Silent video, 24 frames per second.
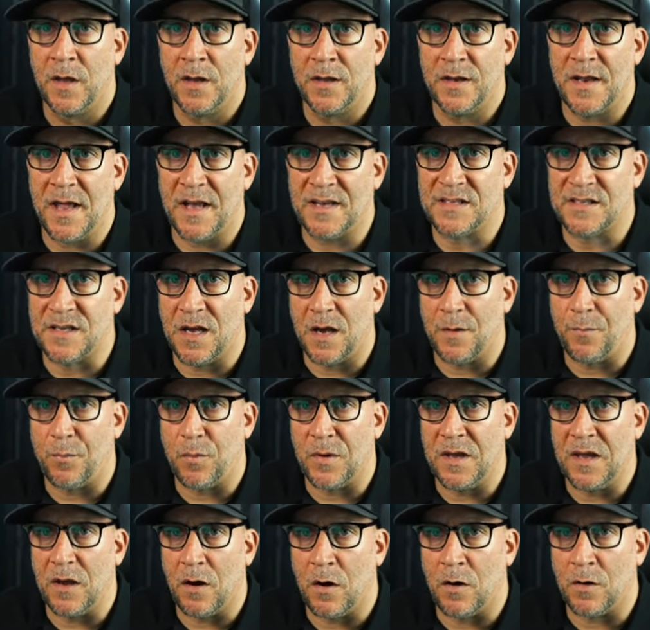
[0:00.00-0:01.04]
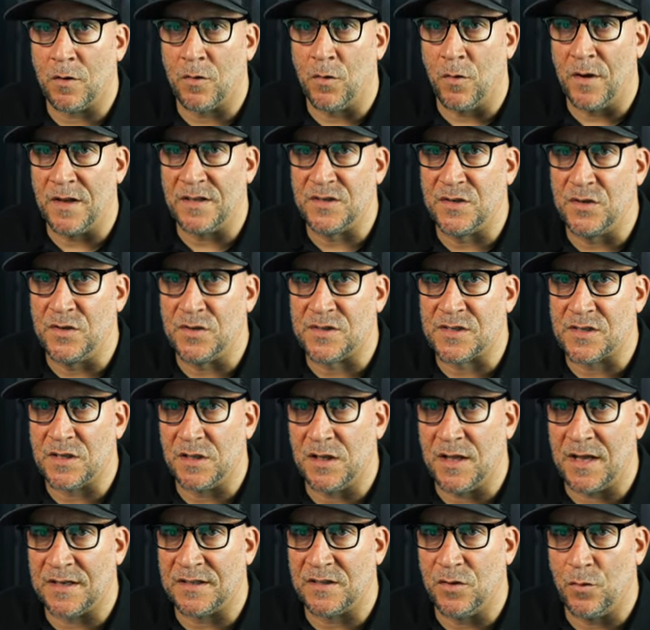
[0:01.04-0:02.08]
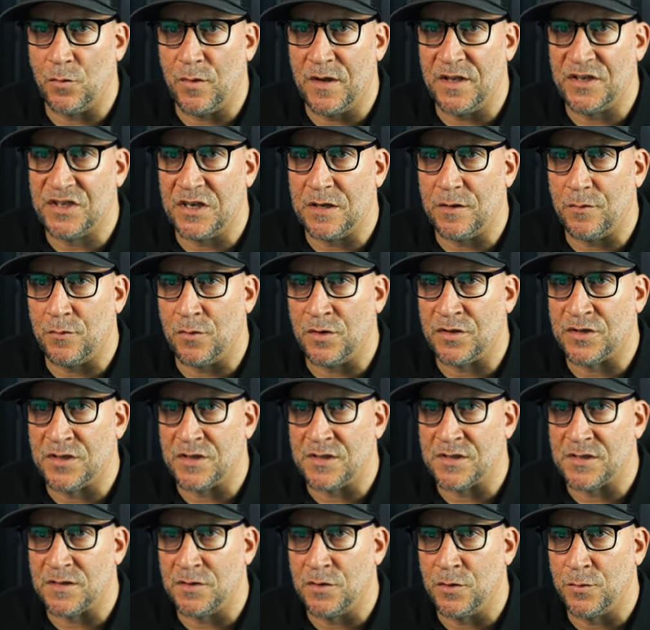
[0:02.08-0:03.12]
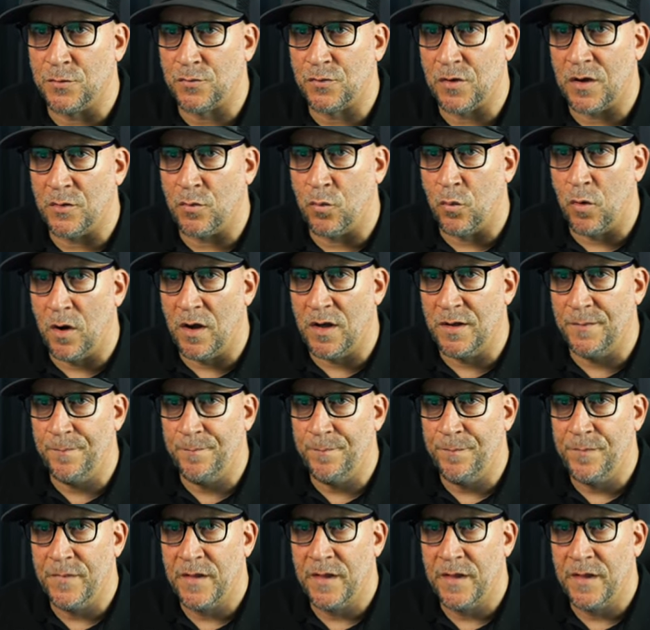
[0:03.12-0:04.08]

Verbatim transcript: Next up, we are going to select the widget, which is loop grid one.